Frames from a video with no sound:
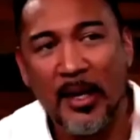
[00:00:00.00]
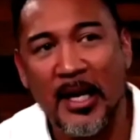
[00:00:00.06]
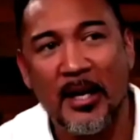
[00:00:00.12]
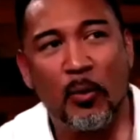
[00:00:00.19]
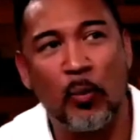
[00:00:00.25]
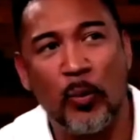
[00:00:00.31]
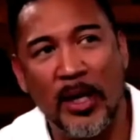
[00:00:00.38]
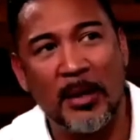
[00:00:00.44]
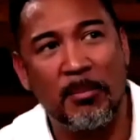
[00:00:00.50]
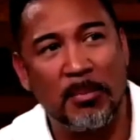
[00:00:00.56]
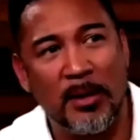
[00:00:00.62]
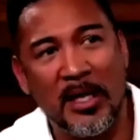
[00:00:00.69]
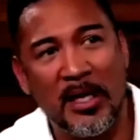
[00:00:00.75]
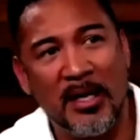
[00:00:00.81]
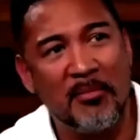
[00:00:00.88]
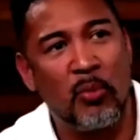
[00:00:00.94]
can we
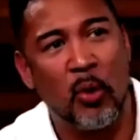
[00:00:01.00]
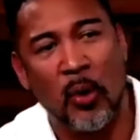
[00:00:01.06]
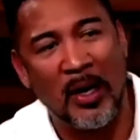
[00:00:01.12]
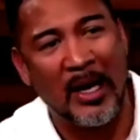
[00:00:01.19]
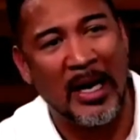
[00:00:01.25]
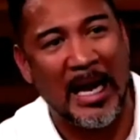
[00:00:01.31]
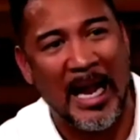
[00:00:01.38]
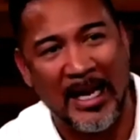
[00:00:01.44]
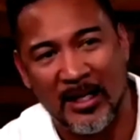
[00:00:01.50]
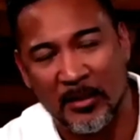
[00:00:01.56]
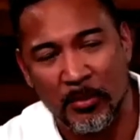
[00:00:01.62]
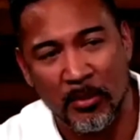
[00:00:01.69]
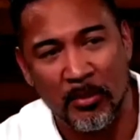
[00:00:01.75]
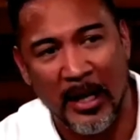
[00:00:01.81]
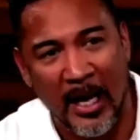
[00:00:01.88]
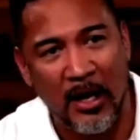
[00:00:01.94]
be more
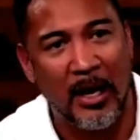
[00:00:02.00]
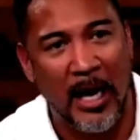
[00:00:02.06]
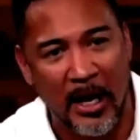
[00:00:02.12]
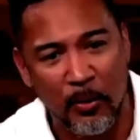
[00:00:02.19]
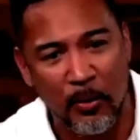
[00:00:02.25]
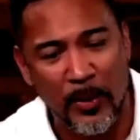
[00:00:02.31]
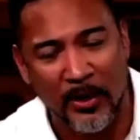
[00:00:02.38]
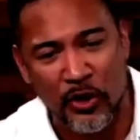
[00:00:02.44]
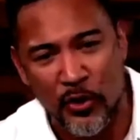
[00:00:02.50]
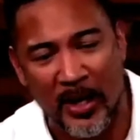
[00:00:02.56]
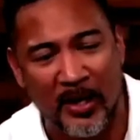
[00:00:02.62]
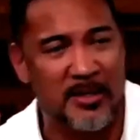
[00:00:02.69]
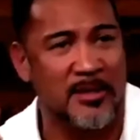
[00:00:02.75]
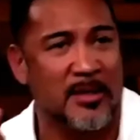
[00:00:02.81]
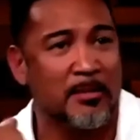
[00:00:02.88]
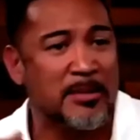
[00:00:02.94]
likable? How, how do we attract?
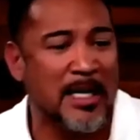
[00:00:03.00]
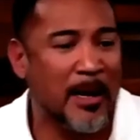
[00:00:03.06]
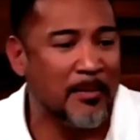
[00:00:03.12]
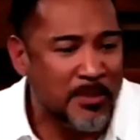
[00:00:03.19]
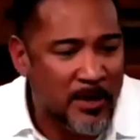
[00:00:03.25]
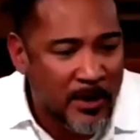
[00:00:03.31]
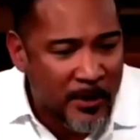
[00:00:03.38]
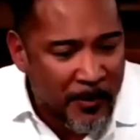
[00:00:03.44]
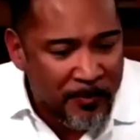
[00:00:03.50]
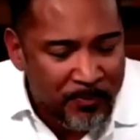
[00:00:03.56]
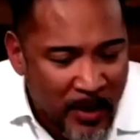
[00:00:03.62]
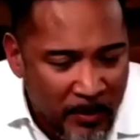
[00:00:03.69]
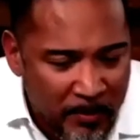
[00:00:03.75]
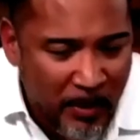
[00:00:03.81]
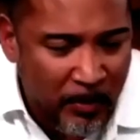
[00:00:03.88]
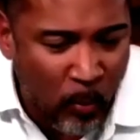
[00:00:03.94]
Because sometimes
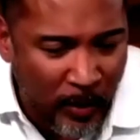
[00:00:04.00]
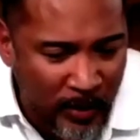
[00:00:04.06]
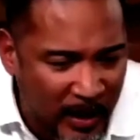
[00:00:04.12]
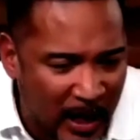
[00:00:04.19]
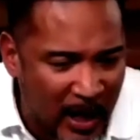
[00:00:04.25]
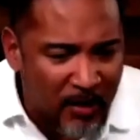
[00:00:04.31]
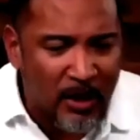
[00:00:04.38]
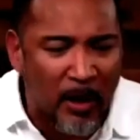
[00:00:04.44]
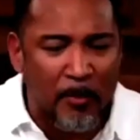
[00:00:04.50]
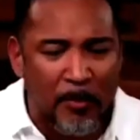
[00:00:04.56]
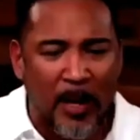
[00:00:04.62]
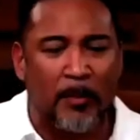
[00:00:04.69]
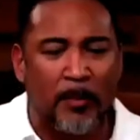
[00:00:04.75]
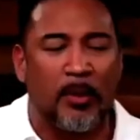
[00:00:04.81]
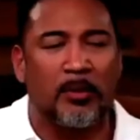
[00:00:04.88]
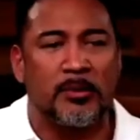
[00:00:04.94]
people wonder, how come
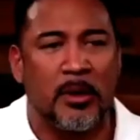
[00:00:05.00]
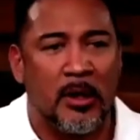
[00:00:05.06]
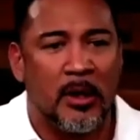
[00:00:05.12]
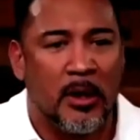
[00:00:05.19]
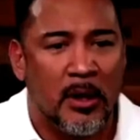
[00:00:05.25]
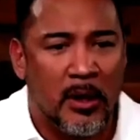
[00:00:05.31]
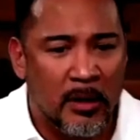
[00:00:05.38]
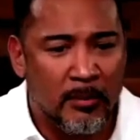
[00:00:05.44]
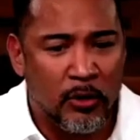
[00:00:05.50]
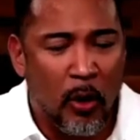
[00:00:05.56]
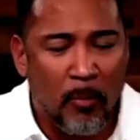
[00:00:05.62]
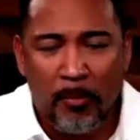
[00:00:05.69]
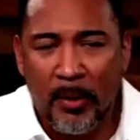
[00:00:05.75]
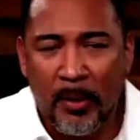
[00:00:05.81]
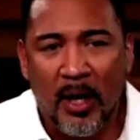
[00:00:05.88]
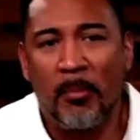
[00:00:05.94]
people
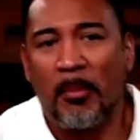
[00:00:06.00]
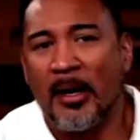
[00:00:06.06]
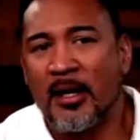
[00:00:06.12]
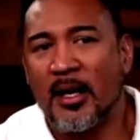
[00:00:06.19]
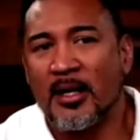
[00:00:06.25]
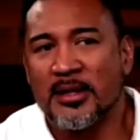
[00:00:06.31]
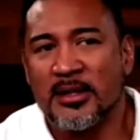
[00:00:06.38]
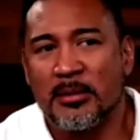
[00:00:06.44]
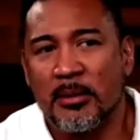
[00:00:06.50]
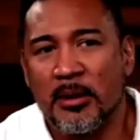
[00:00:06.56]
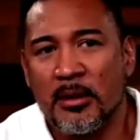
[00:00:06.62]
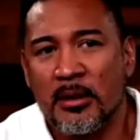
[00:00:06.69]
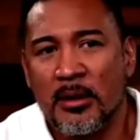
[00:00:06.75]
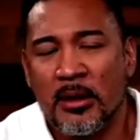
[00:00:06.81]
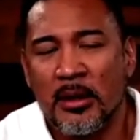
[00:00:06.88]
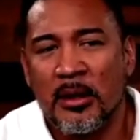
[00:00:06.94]
don't become my customer?
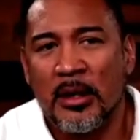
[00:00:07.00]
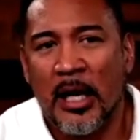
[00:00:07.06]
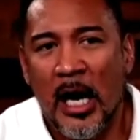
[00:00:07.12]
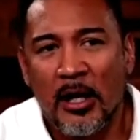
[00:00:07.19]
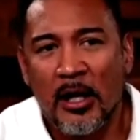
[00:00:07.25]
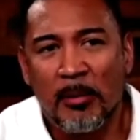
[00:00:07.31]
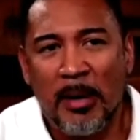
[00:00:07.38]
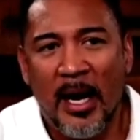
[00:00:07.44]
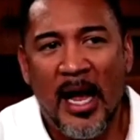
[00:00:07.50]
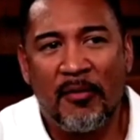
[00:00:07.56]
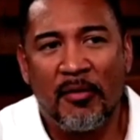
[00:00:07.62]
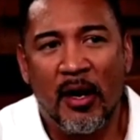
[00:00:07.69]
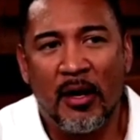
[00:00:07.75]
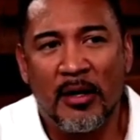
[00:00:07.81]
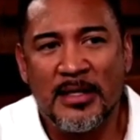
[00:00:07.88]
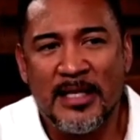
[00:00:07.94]
How come I have
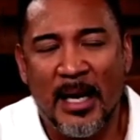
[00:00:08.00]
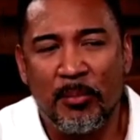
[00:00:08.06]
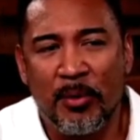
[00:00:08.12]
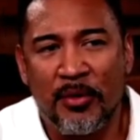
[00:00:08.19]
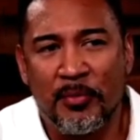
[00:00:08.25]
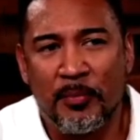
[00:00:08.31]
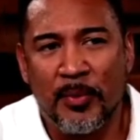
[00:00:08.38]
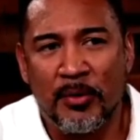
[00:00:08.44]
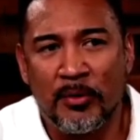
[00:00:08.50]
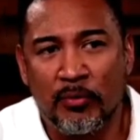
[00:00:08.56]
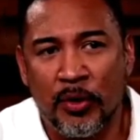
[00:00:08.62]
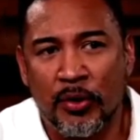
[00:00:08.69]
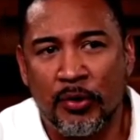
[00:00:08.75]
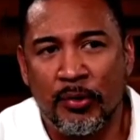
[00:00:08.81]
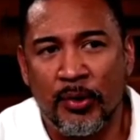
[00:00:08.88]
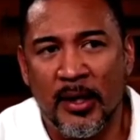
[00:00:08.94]
hard time with re-
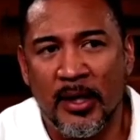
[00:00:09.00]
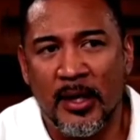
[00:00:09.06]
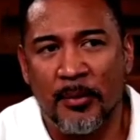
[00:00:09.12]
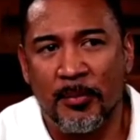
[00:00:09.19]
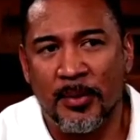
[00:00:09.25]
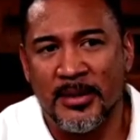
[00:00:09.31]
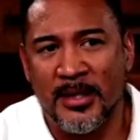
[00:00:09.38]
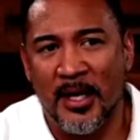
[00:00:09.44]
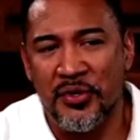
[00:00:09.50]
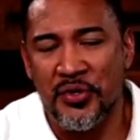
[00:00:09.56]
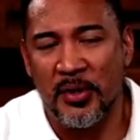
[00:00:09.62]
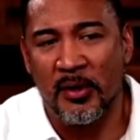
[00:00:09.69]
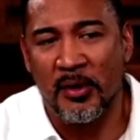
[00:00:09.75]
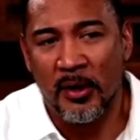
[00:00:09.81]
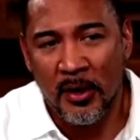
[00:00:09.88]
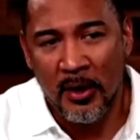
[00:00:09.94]
recruiting and
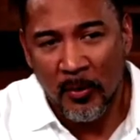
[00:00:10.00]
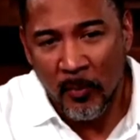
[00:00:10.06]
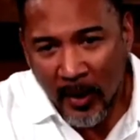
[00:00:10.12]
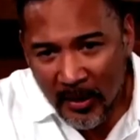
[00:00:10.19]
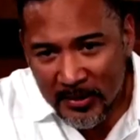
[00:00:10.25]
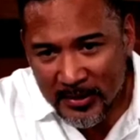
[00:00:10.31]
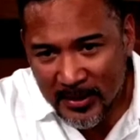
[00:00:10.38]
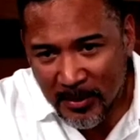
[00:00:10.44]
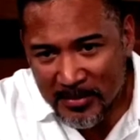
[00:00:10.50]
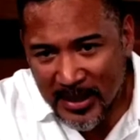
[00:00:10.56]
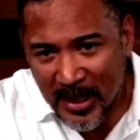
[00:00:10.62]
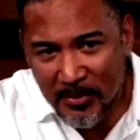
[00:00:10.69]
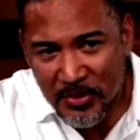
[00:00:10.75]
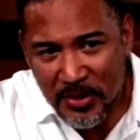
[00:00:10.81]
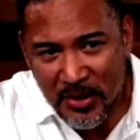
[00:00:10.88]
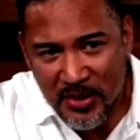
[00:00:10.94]
retention? Well,
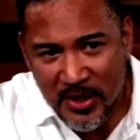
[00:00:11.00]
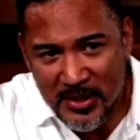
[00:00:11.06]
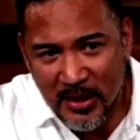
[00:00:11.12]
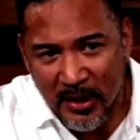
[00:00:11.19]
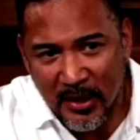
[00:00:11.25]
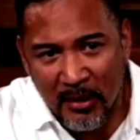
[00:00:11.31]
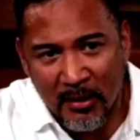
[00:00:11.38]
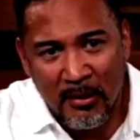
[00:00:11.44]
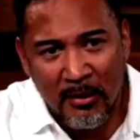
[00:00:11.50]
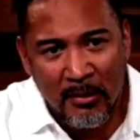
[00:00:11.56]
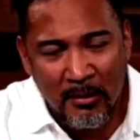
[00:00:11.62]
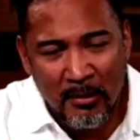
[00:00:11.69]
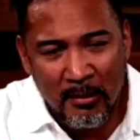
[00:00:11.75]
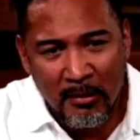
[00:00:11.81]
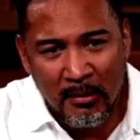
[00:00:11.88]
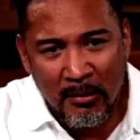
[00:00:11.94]
sometimes you're just a
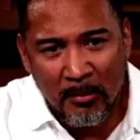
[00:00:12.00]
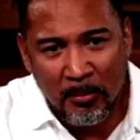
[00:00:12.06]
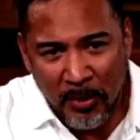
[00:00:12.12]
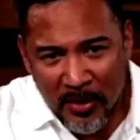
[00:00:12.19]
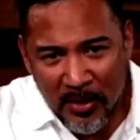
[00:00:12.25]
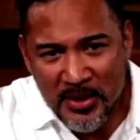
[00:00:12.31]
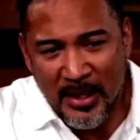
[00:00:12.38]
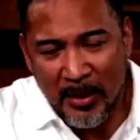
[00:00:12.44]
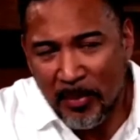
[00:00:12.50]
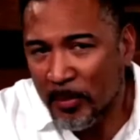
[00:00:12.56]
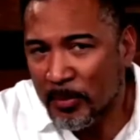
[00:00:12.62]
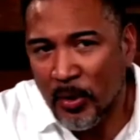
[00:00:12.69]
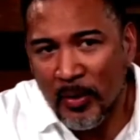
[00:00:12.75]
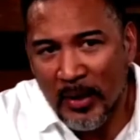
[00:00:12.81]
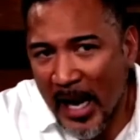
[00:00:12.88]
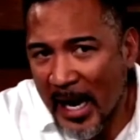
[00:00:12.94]
person that
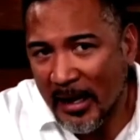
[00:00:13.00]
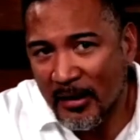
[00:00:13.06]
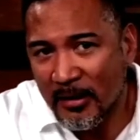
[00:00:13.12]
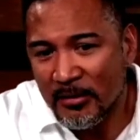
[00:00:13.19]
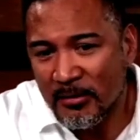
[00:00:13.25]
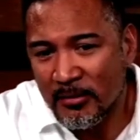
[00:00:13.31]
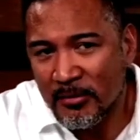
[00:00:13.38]
people don't like.